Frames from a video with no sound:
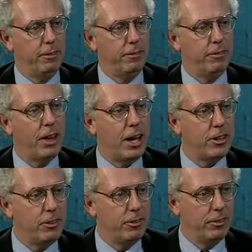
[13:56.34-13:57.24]
that
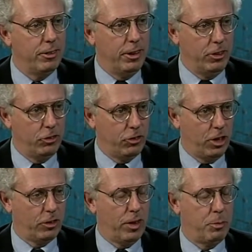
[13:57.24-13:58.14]

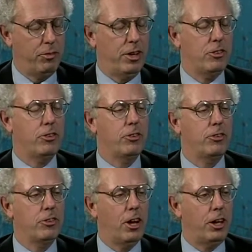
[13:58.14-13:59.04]
instructor, that professor's
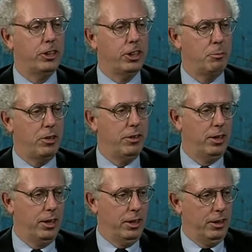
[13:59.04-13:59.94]
knowledge can be
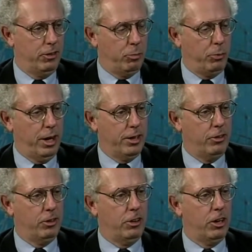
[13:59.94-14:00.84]
spread
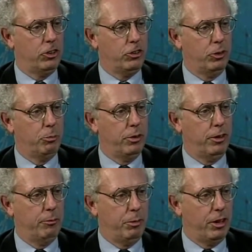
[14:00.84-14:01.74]
to a larger group, uh,
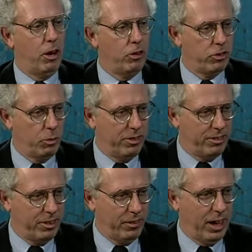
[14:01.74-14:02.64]
but also it's
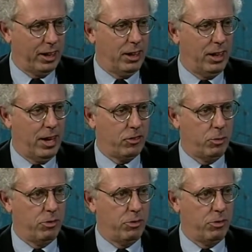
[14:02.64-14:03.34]
still that classroom